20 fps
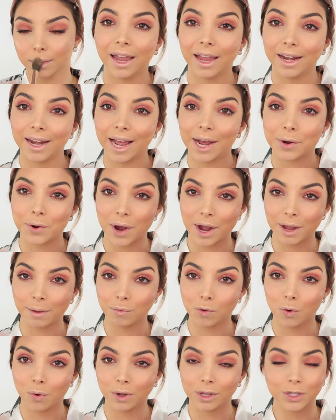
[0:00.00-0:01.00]
And now I
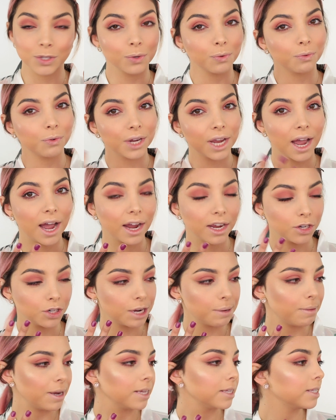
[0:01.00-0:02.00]
am going to
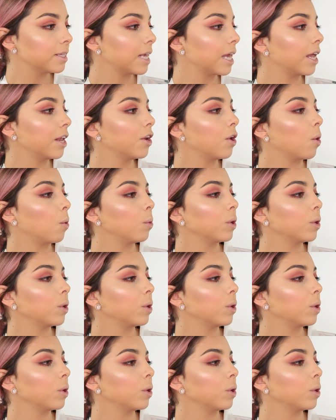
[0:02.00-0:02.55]
rehydrate my skin